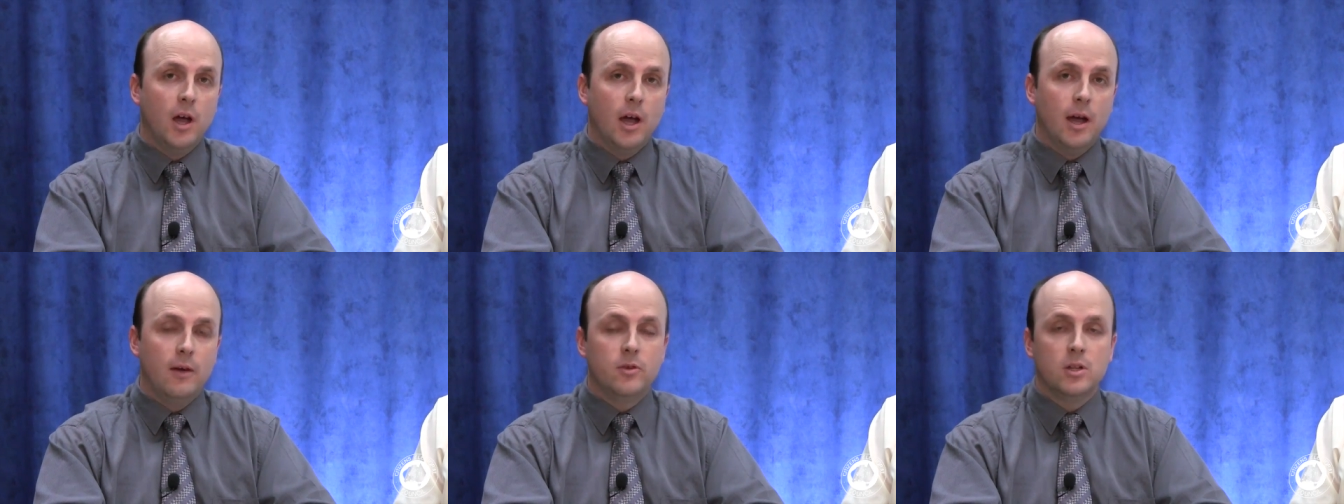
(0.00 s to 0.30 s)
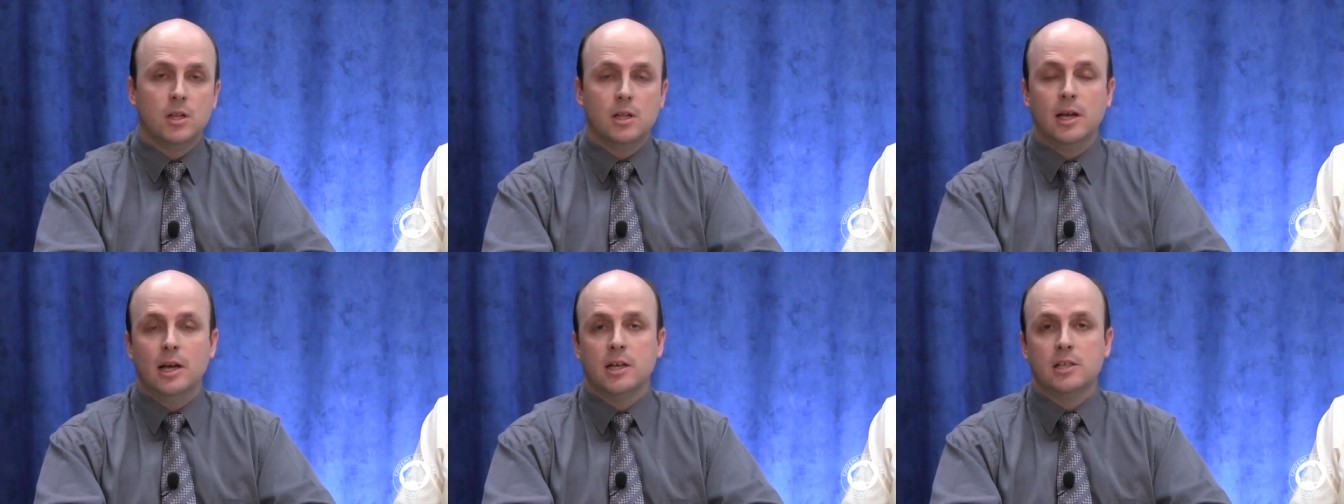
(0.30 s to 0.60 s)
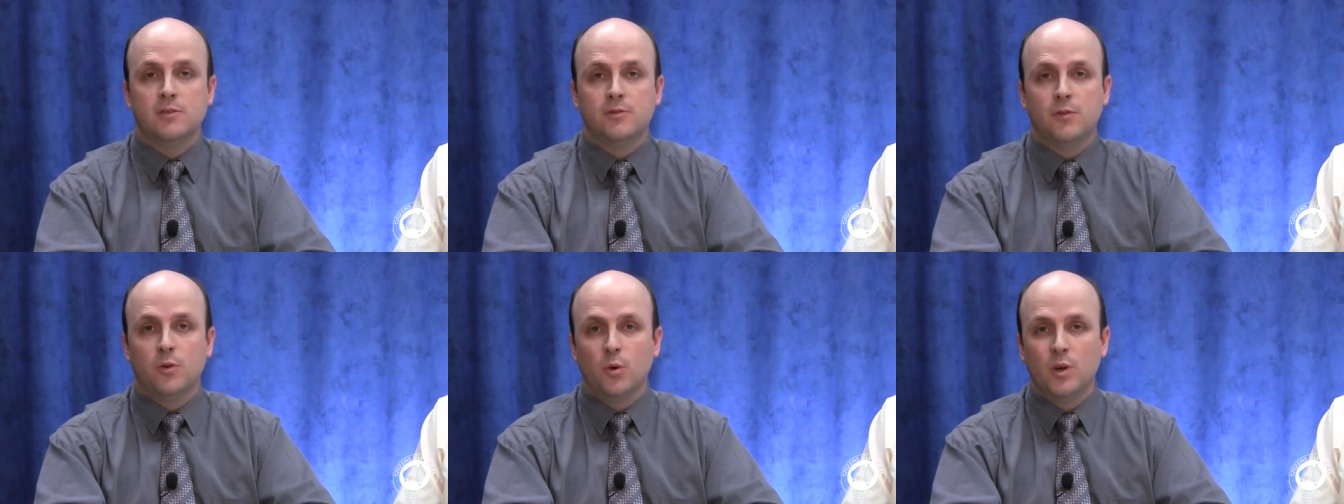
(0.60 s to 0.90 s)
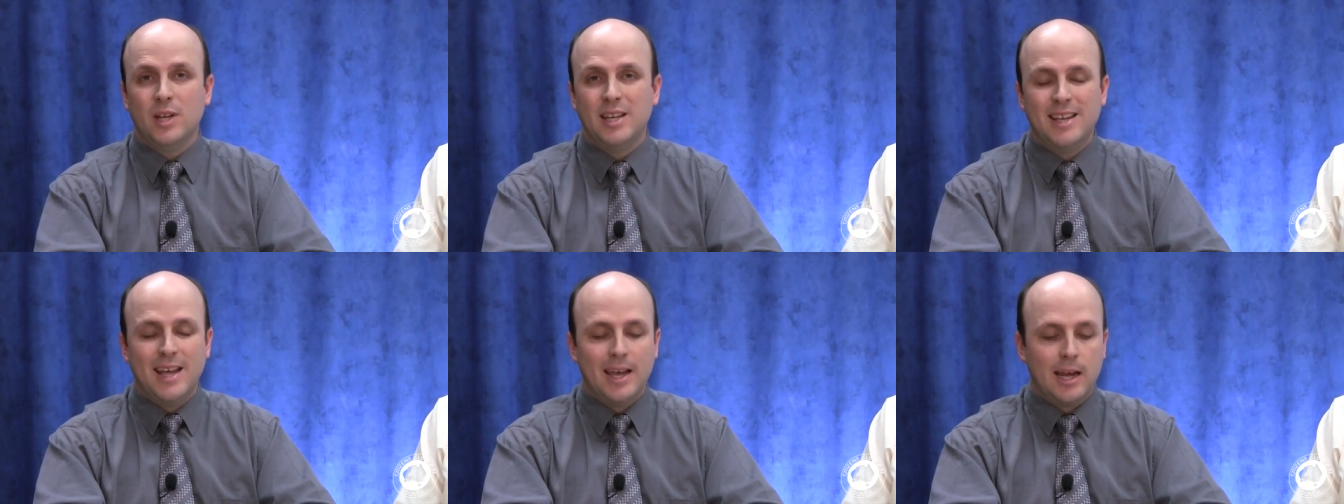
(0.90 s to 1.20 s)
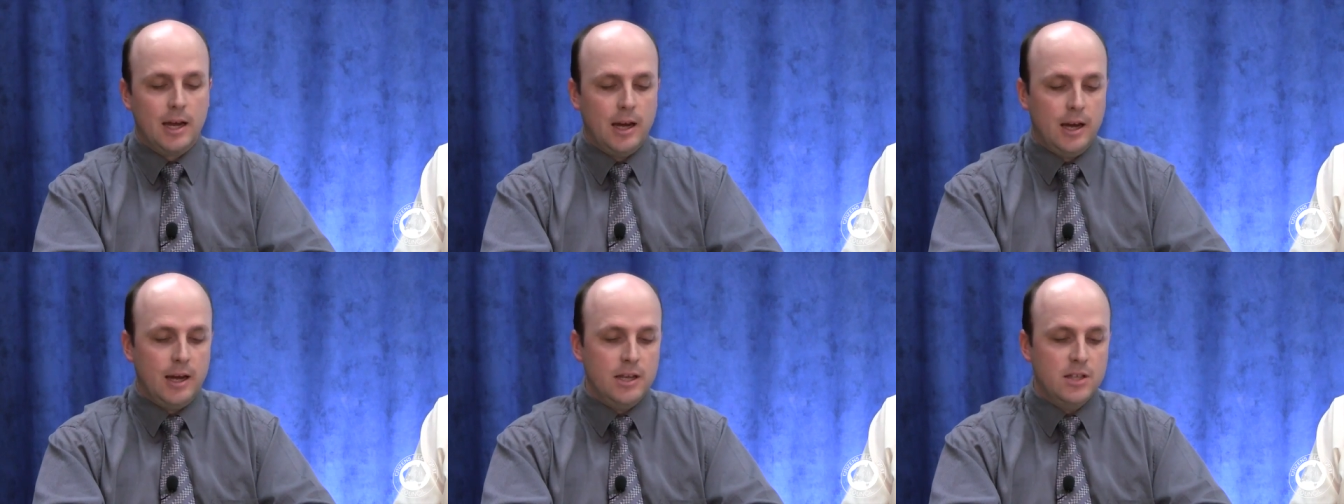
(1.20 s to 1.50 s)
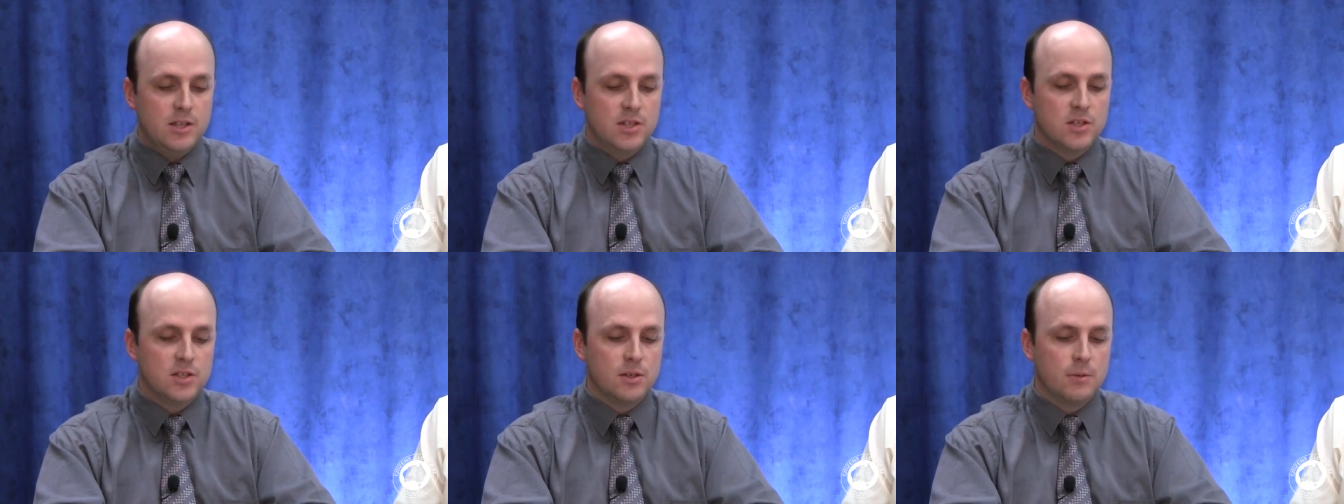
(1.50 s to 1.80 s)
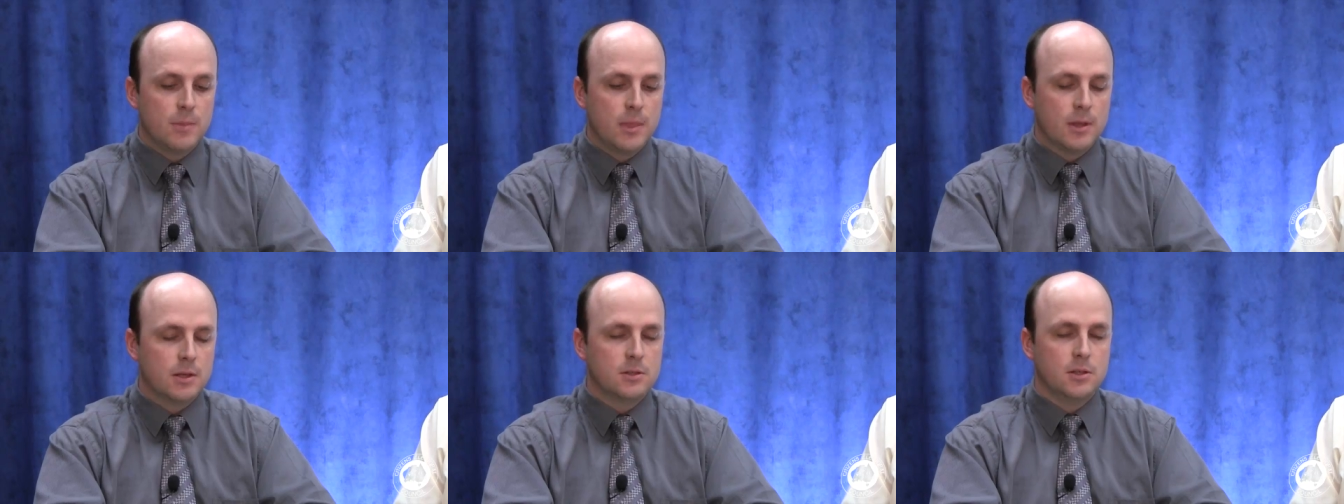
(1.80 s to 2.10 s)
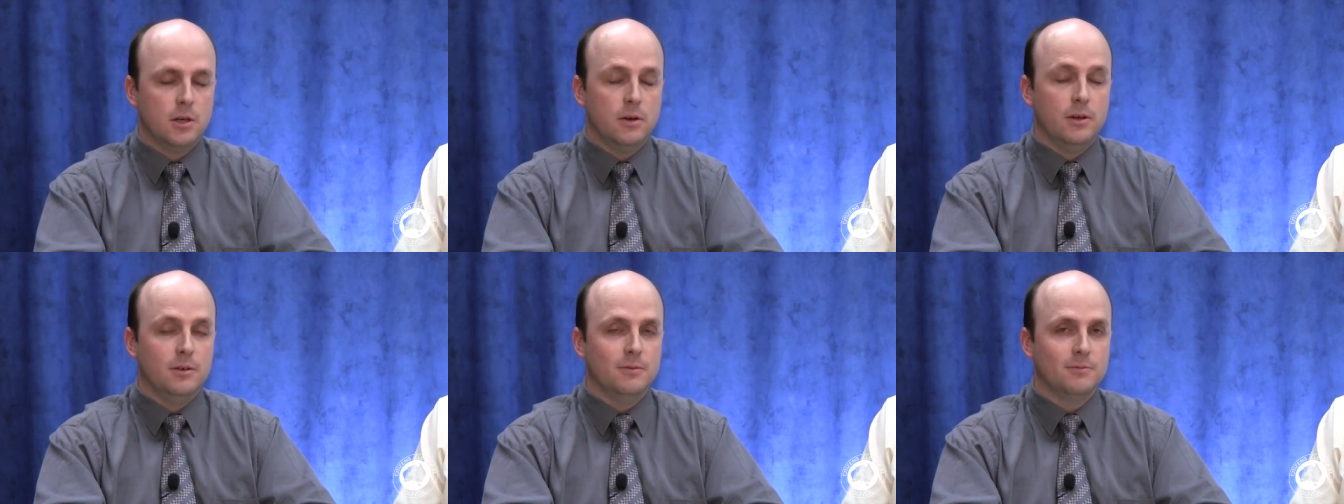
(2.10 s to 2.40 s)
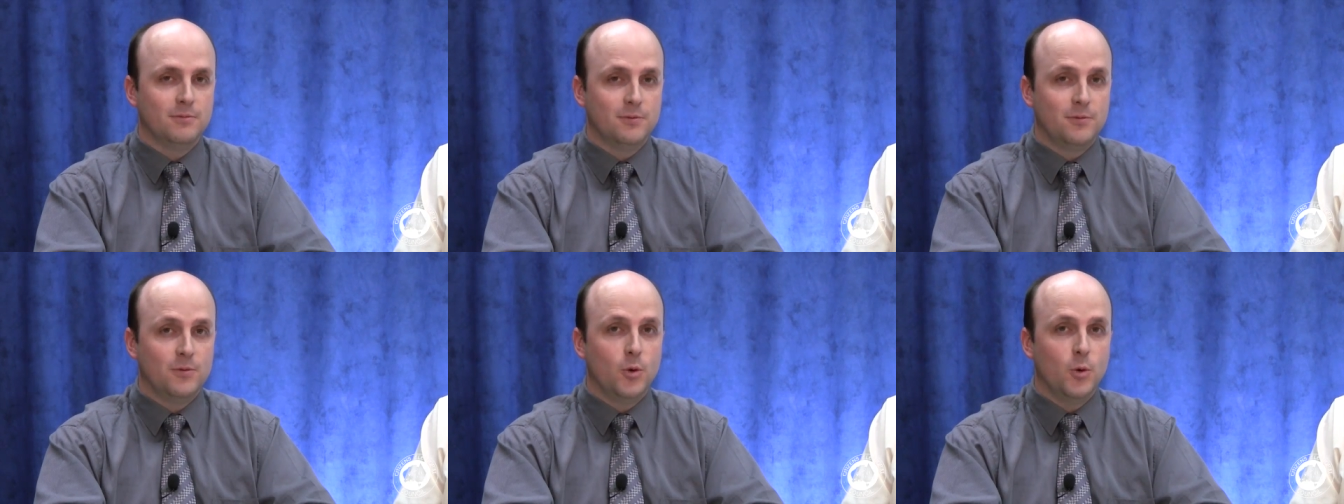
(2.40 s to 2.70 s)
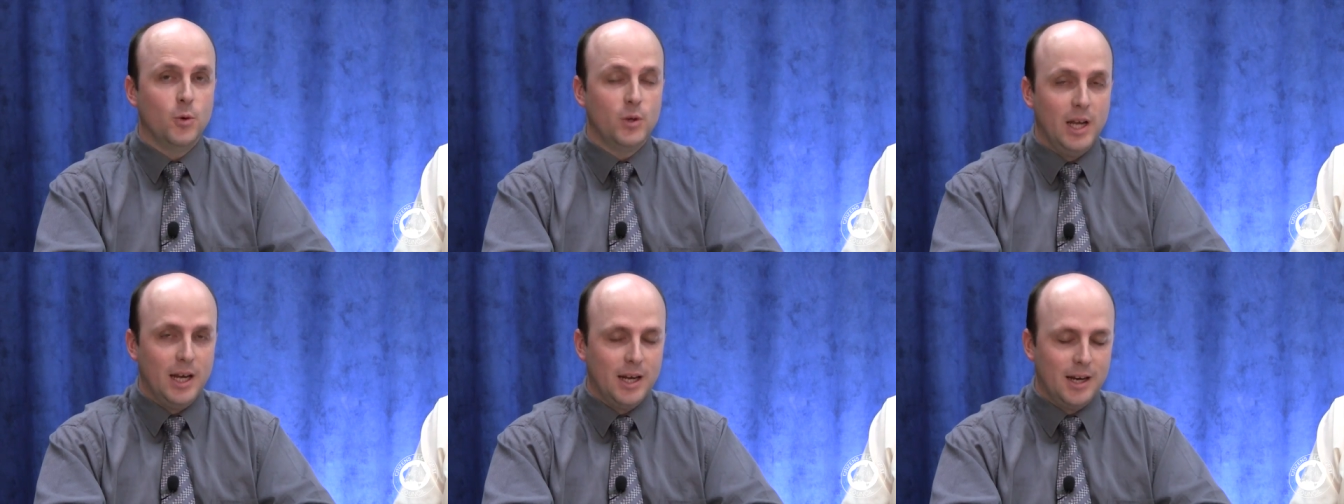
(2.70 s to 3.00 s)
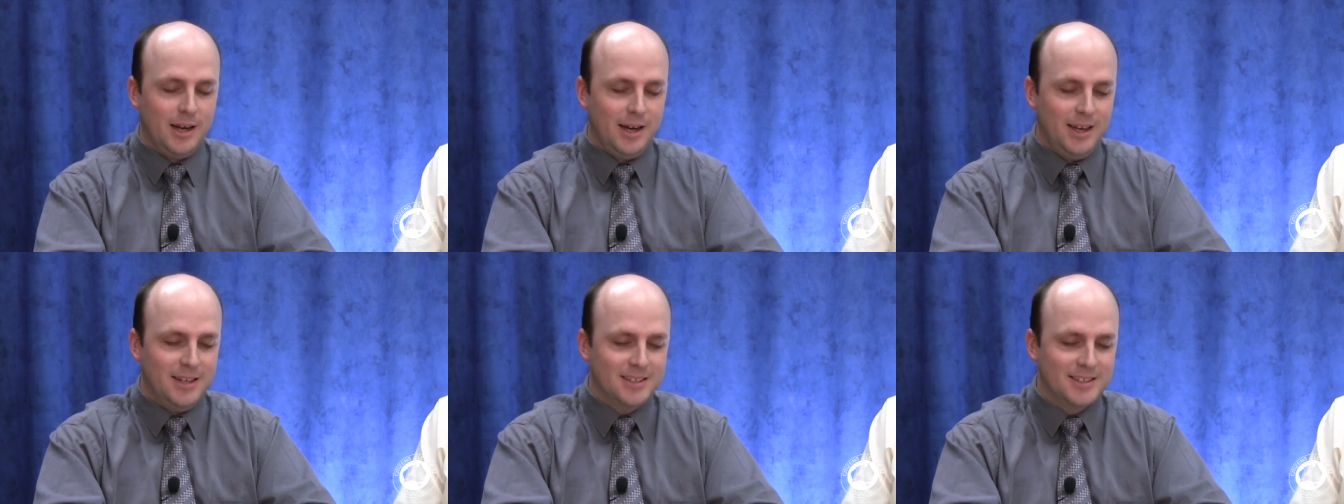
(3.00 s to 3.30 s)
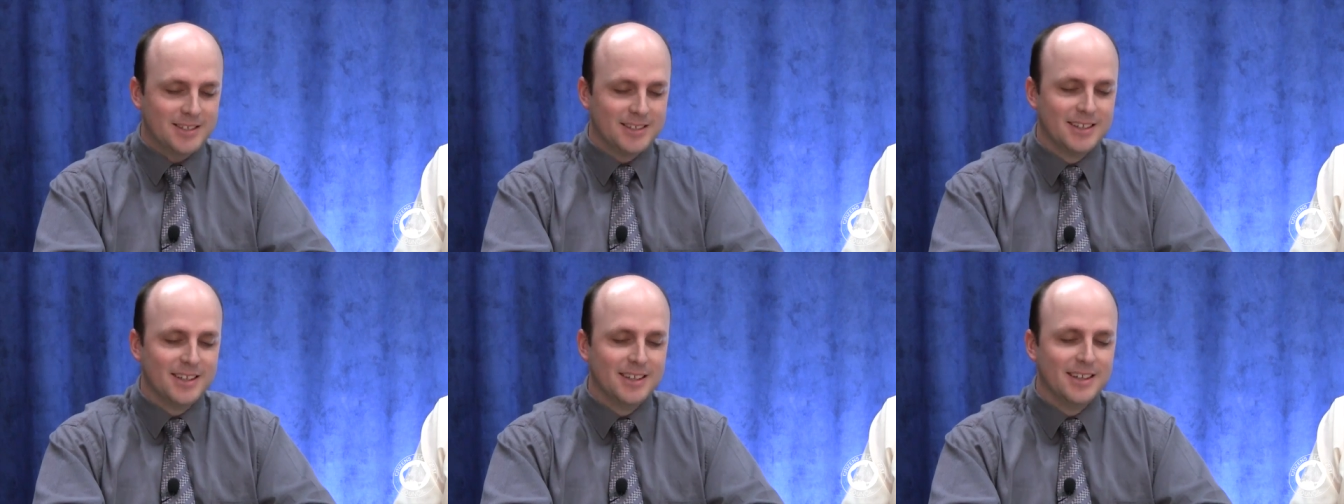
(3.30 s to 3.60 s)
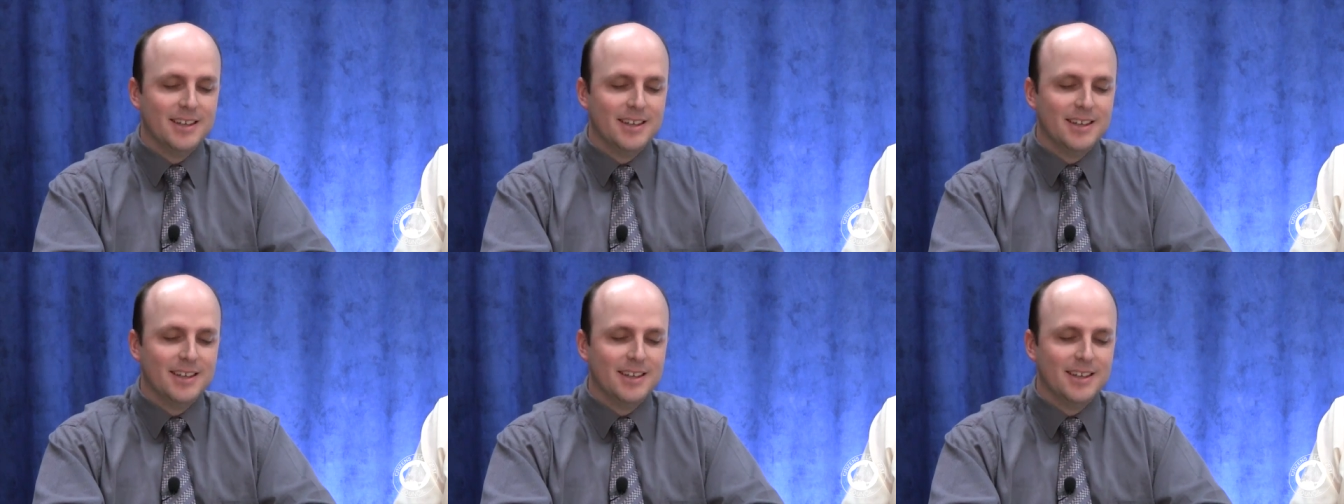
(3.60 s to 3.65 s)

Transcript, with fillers: over the last 40 decades, sorry, four decades